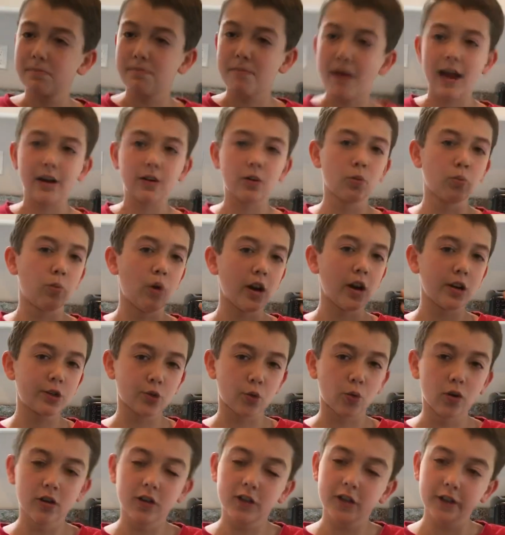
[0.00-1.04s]
matter which
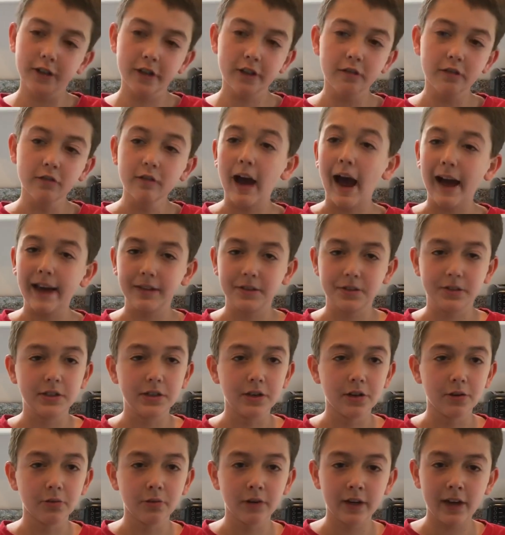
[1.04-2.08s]
order you guys
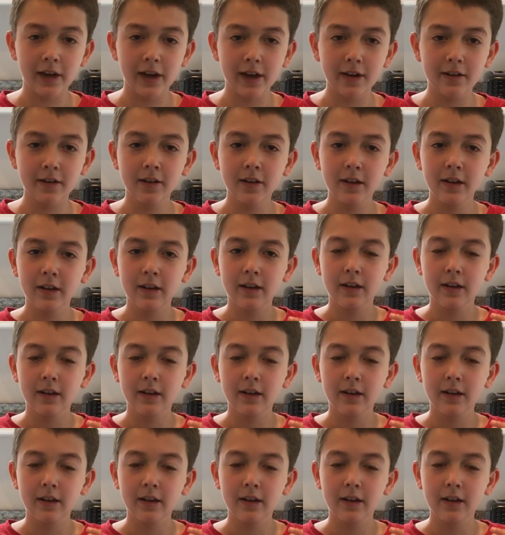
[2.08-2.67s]
do it in,